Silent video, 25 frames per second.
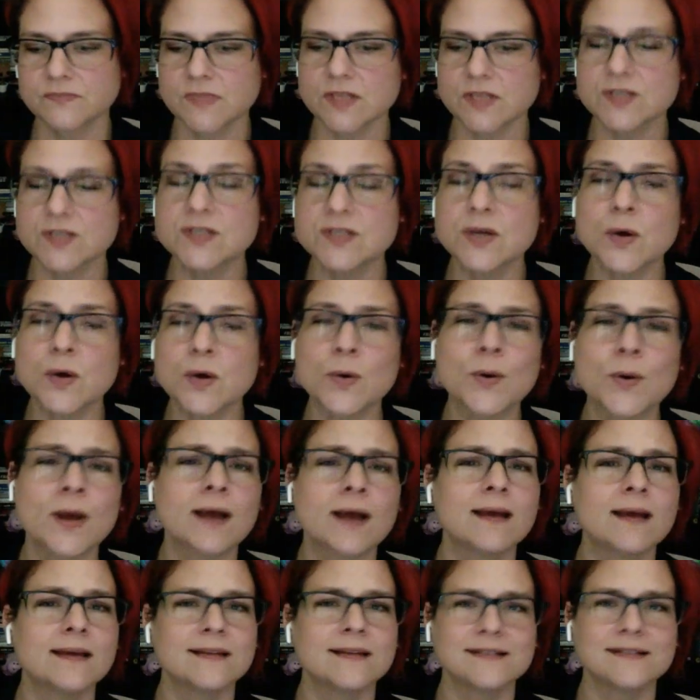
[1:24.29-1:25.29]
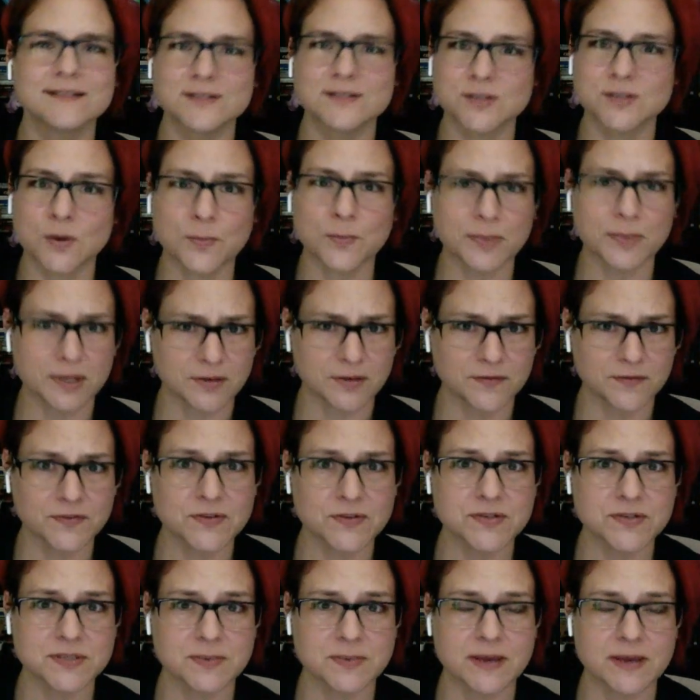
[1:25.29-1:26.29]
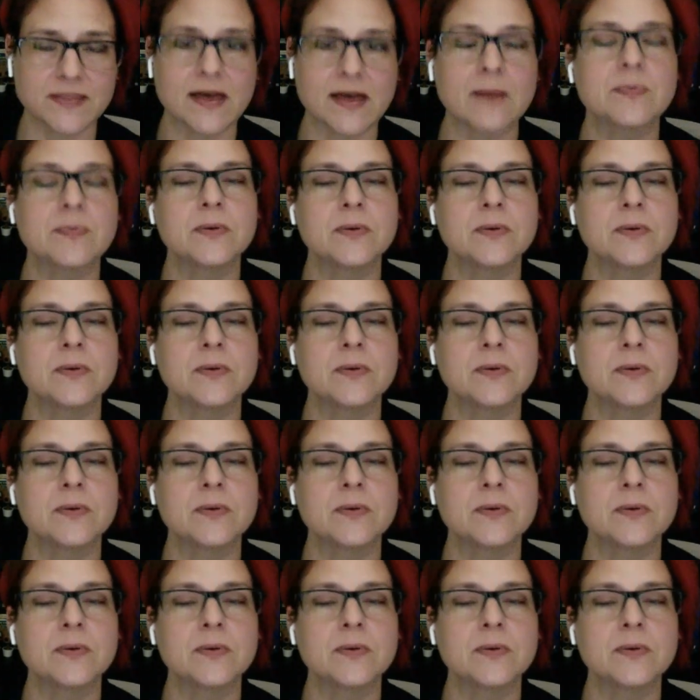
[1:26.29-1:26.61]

So don't be confused by that,